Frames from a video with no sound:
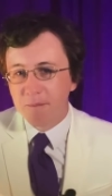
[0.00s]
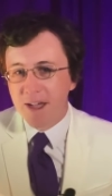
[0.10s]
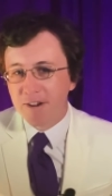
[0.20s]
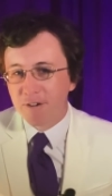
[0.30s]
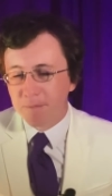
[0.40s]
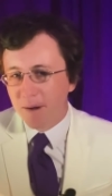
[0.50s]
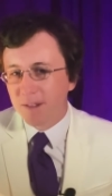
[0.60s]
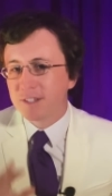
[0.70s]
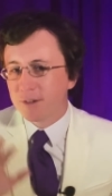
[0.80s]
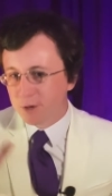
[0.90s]
mayor of
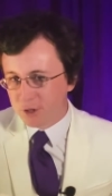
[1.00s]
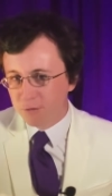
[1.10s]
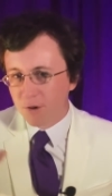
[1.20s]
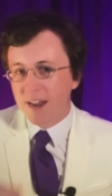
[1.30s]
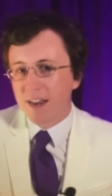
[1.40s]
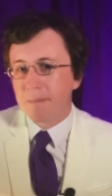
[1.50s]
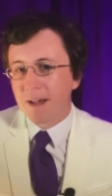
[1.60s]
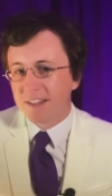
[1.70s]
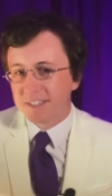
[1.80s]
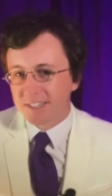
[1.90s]
Burlington, which you write
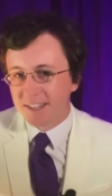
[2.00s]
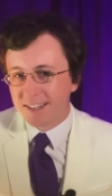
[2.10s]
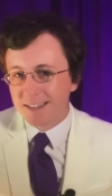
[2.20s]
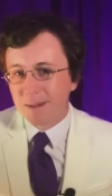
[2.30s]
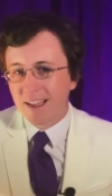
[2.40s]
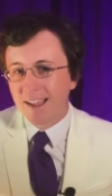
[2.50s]
about his time